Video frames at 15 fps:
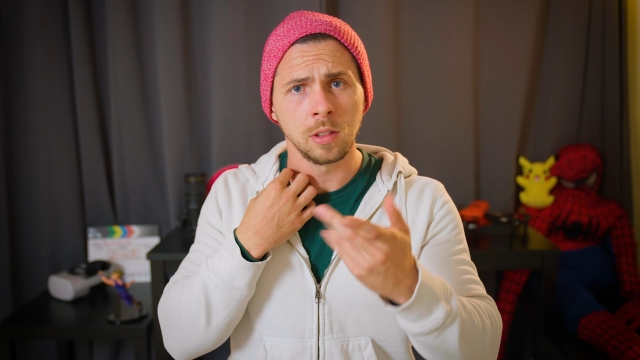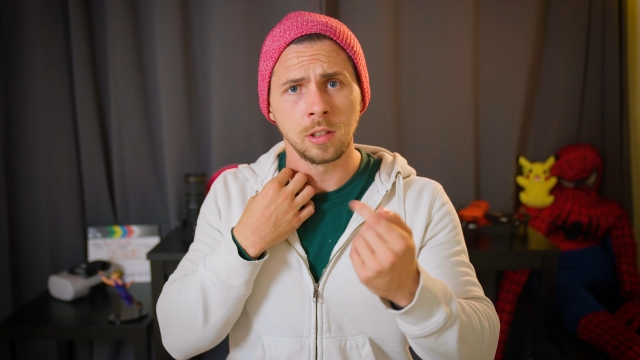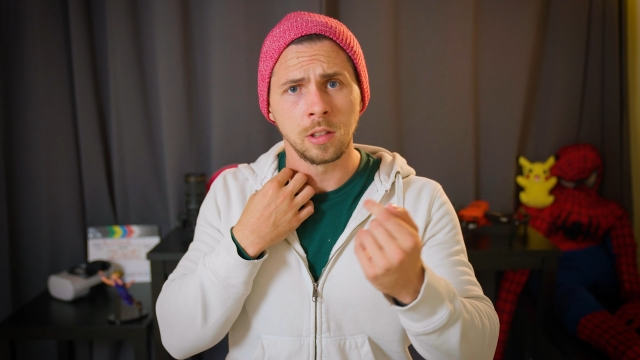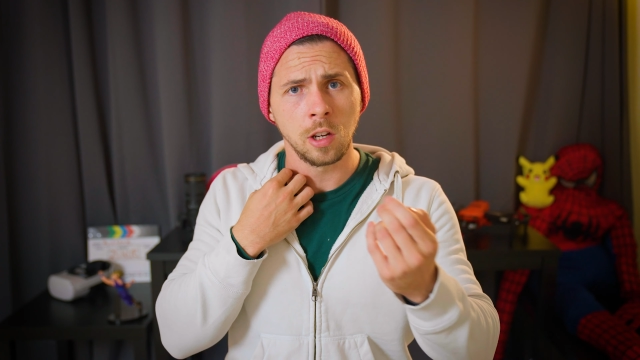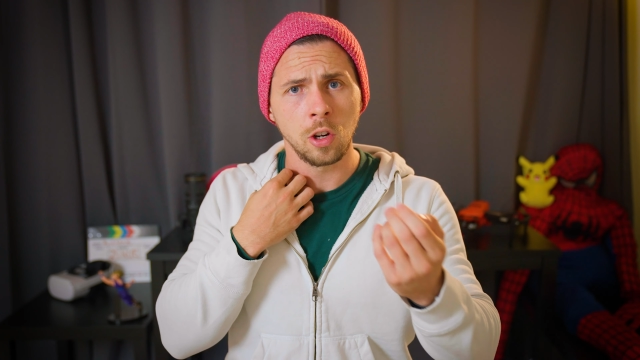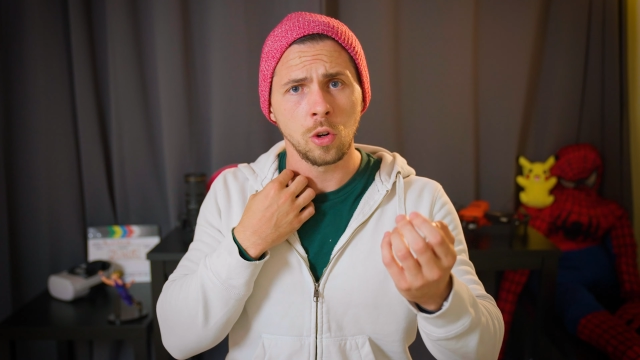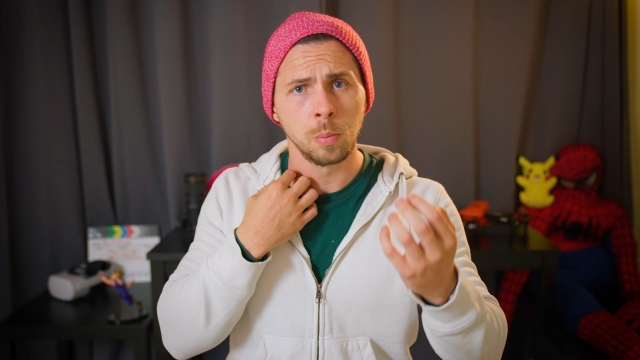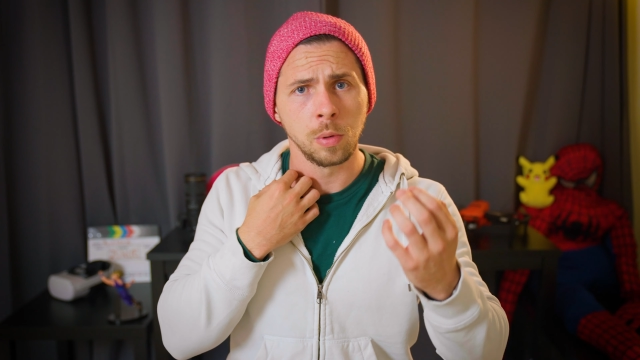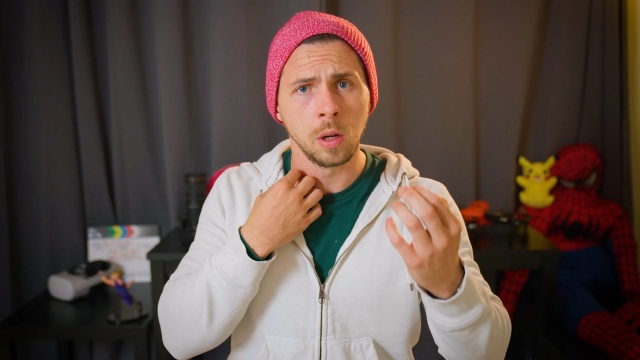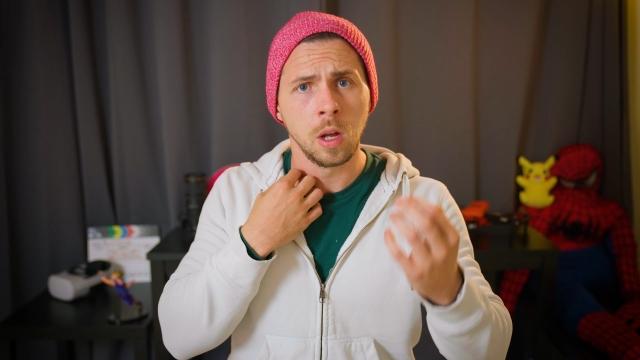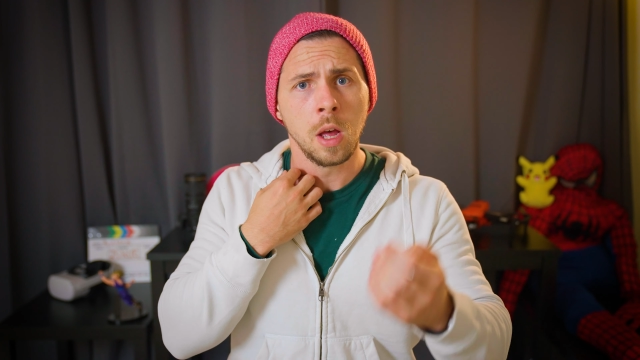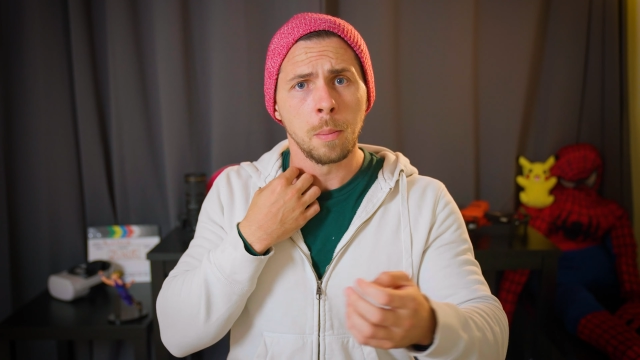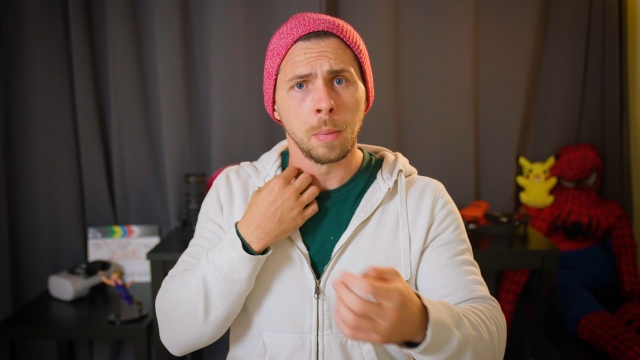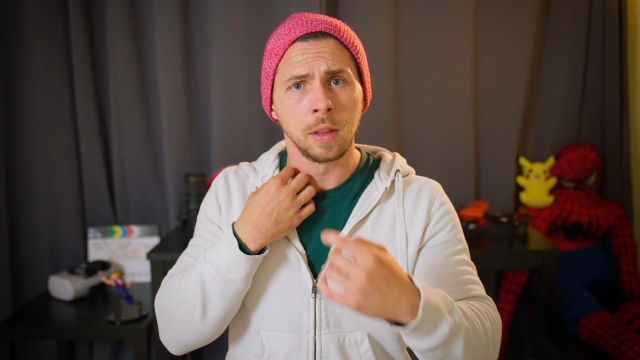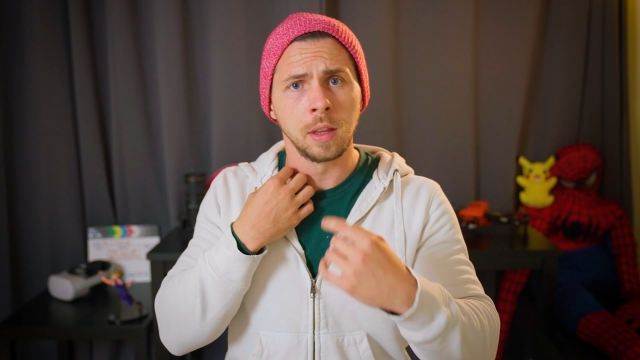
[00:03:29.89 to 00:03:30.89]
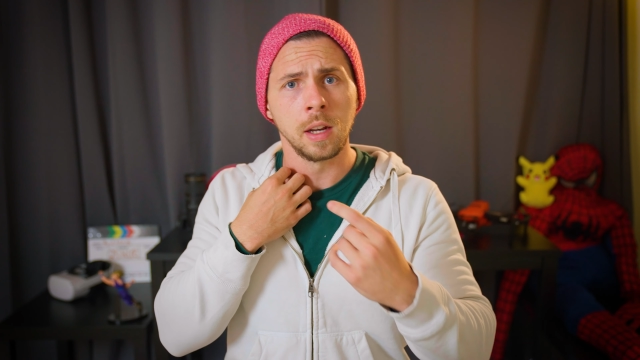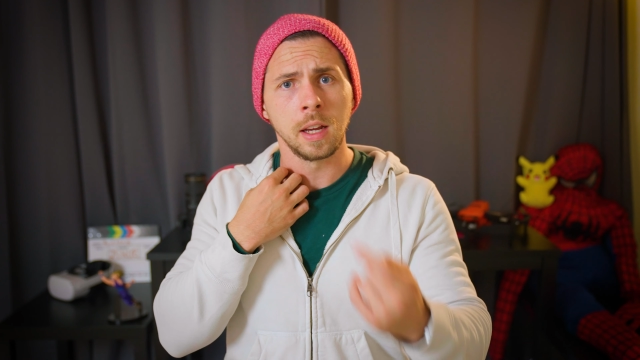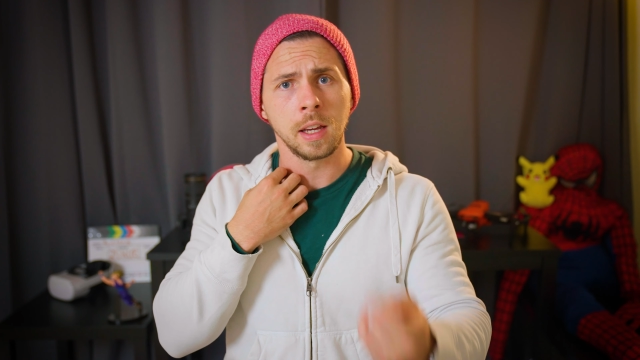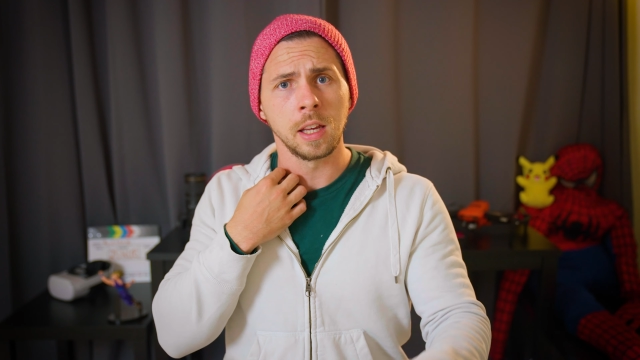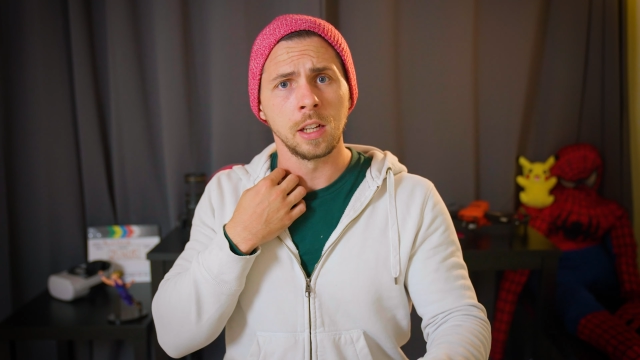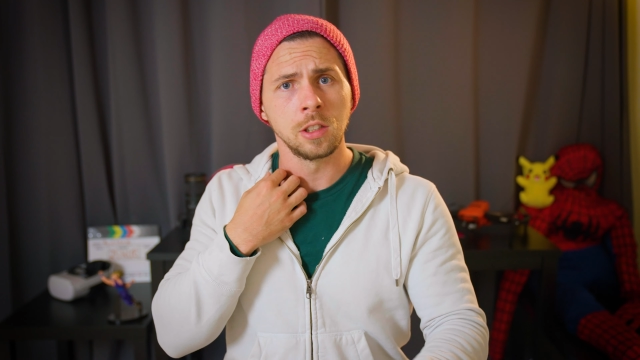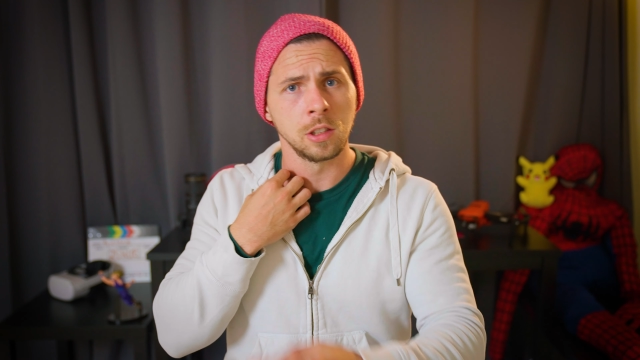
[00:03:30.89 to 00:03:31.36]
is terrible, but then I
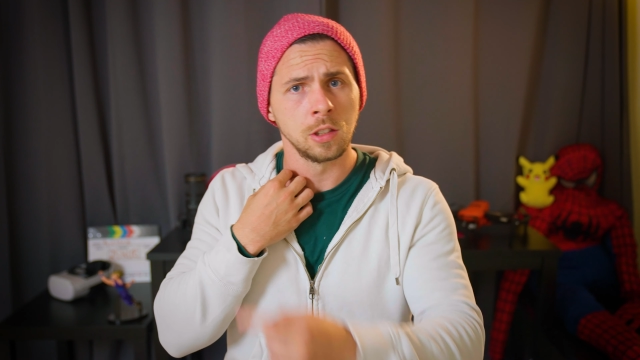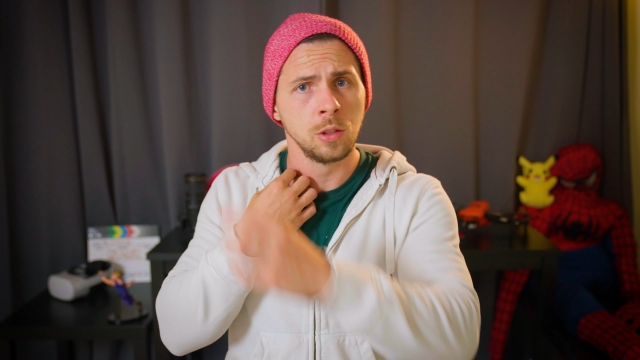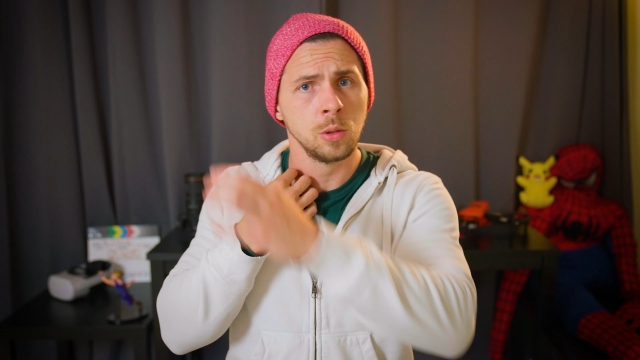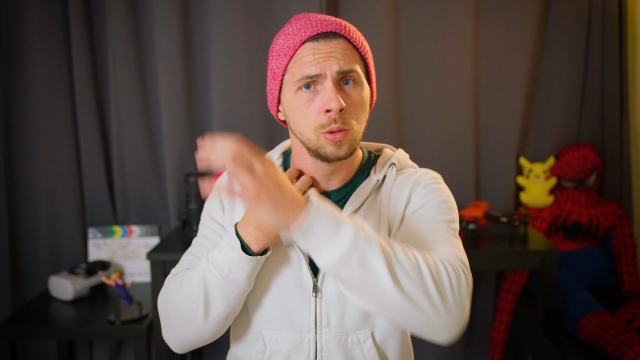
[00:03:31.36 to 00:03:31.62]
can just